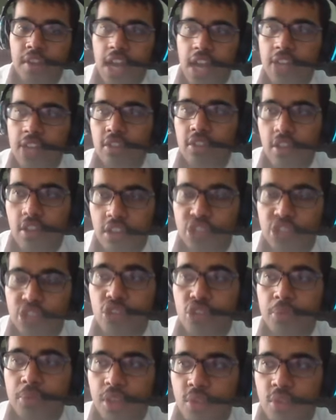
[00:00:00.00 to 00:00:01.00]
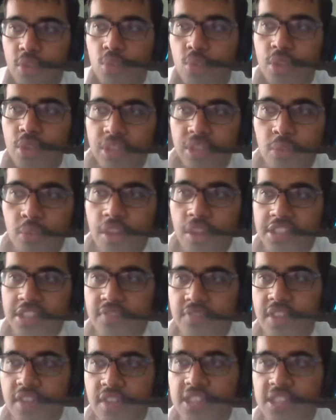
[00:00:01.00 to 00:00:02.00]
I thought Austria played really well
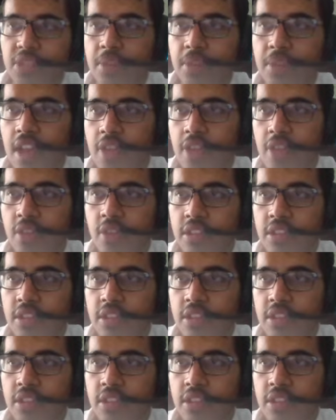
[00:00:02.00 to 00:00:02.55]
defensively. I thought their